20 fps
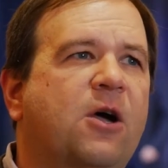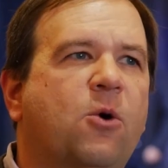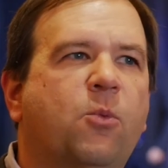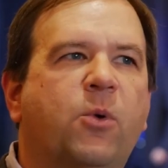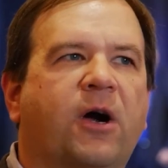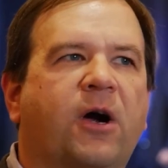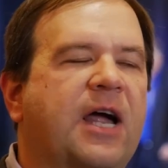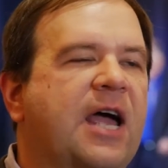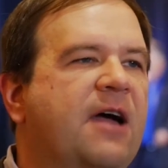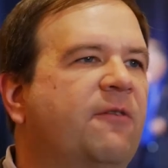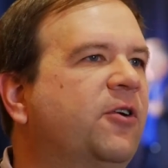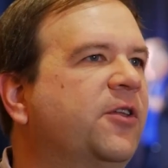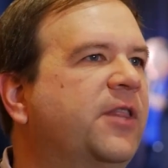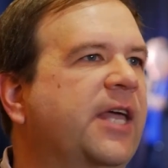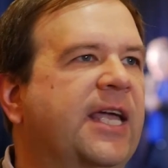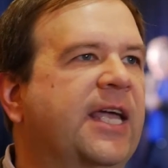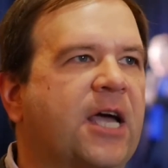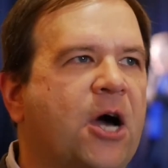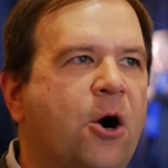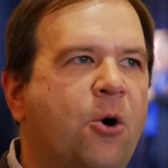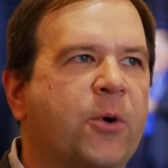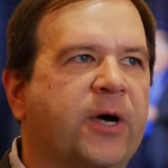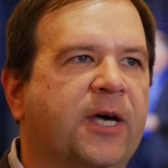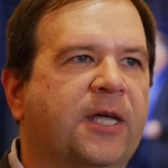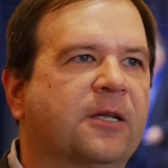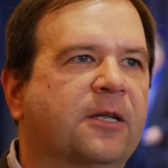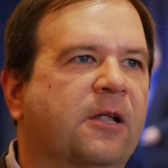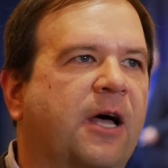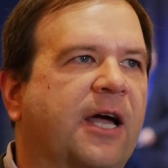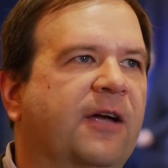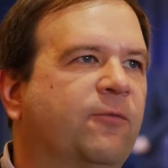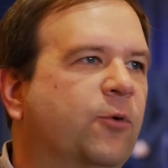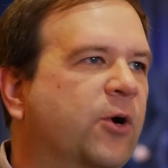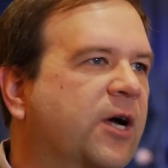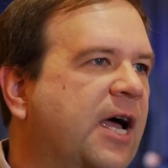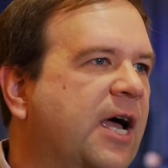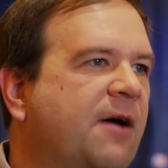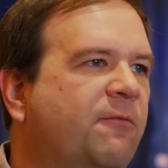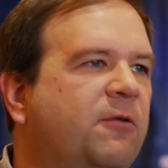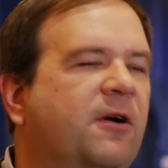Wherever they go in life,
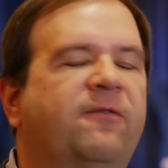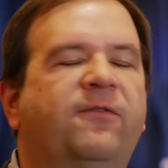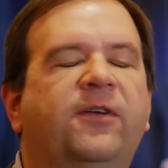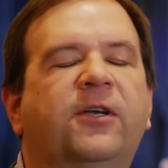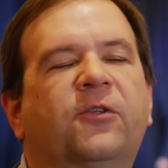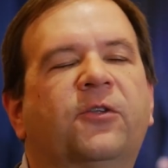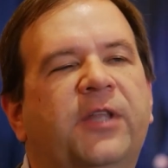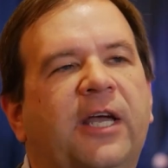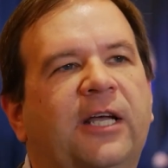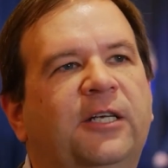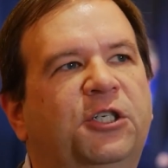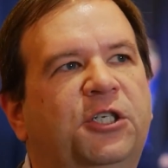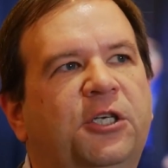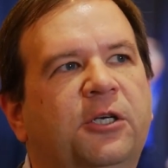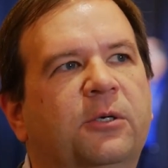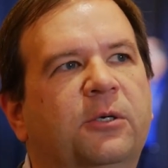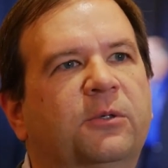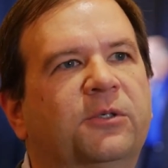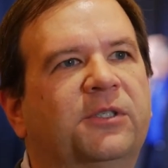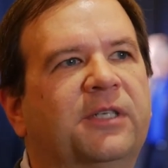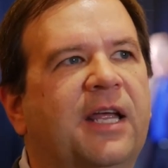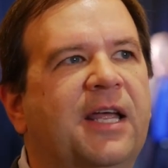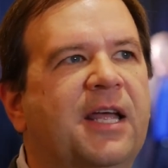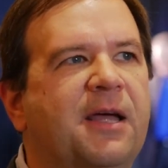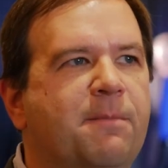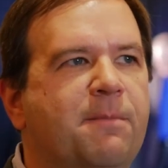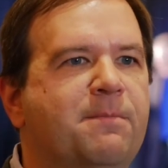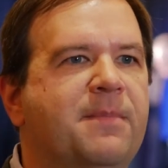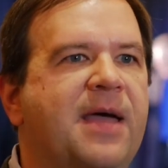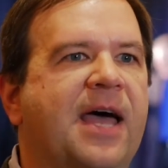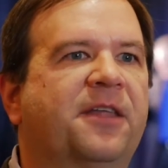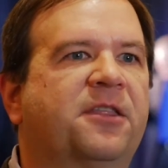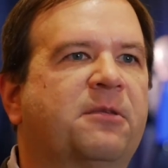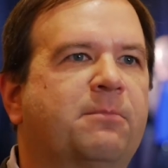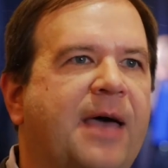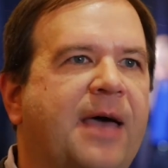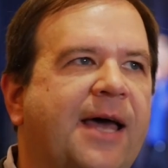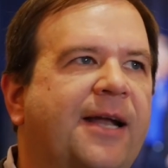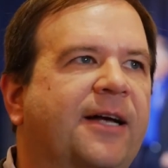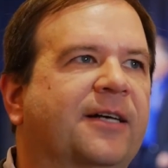whatever field they choose,
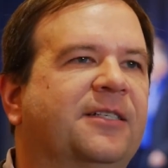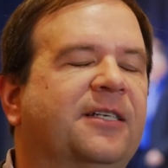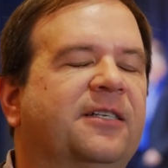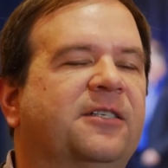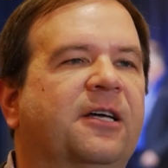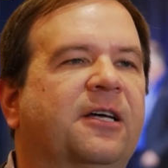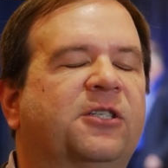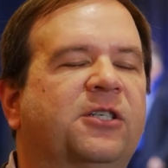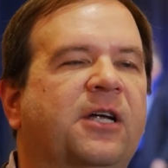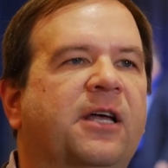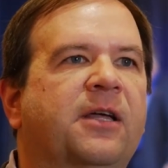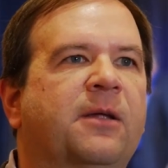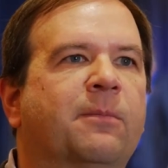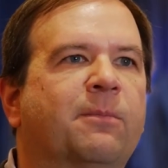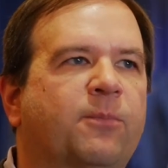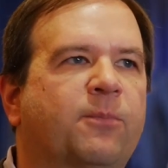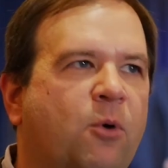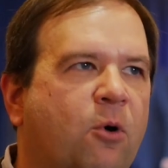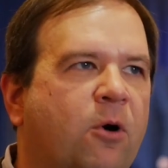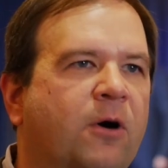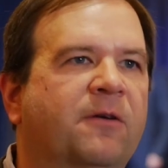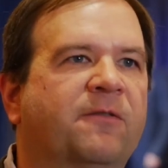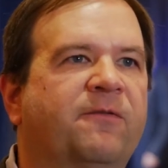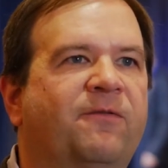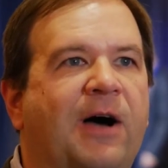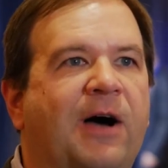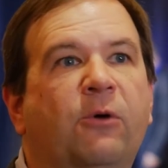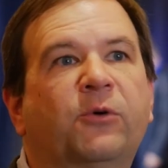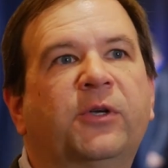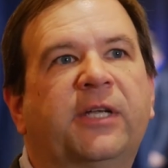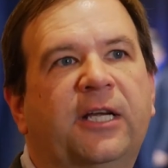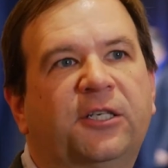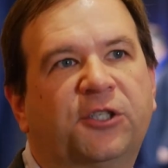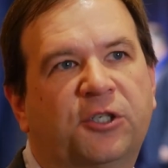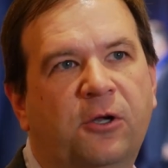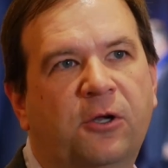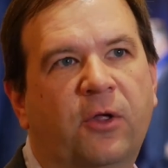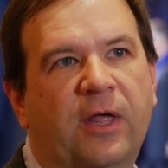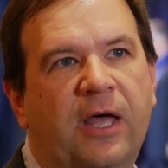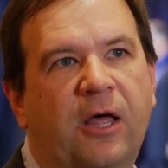mathematics is such an important
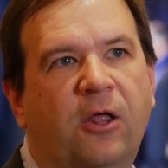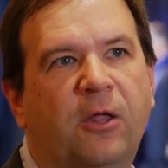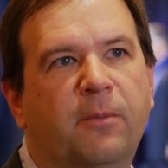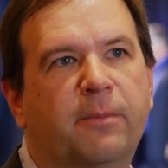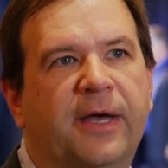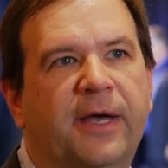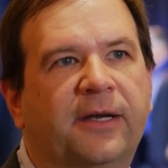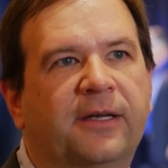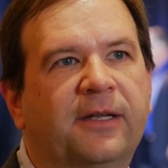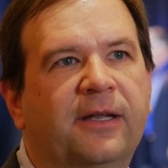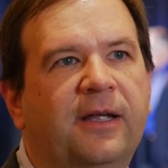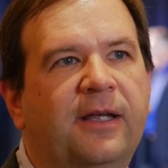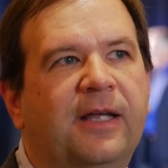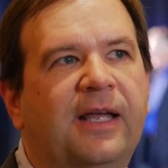foundational element.